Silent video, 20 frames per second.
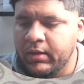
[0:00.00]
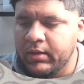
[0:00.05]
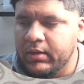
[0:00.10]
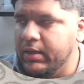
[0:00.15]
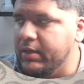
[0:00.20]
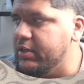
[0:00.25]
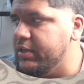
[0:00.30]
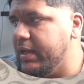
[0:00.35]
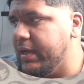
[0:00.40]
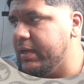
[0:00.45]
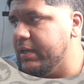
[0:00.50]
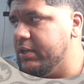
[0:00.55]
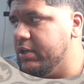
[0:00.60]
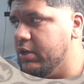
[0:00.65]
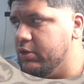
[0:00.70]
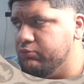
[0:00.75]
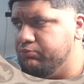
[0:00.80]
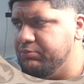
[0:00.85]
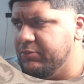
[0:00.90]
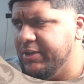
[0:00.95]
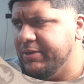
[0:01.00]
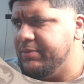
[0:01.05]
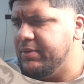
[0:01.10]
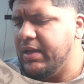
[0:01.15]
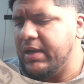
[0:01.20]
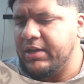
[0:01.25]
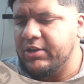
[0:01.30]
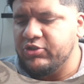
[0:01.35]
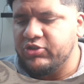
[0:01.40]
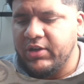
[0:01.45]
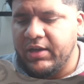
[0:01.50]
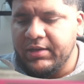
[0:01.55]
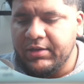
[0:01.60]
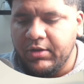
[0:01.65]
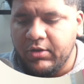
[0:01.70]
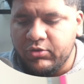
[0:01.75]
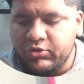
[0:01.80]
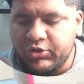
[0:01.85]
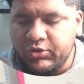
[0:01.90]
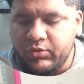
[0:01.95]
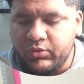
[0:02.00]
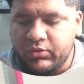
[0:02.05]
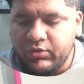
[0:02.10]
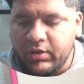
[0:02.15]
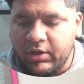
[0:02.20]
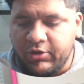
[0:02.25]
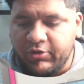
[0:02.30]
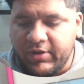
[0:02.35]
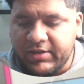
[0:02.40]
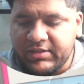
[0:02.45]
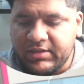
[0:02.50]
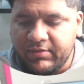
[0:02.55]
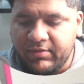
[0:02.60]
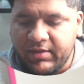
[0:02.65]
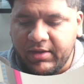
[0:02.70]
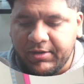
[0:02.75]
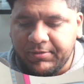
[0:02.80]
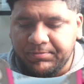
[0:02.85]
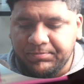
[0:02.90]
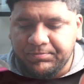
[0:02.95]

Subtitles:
And you're not going to go, you're not going to try and go too aggressive there.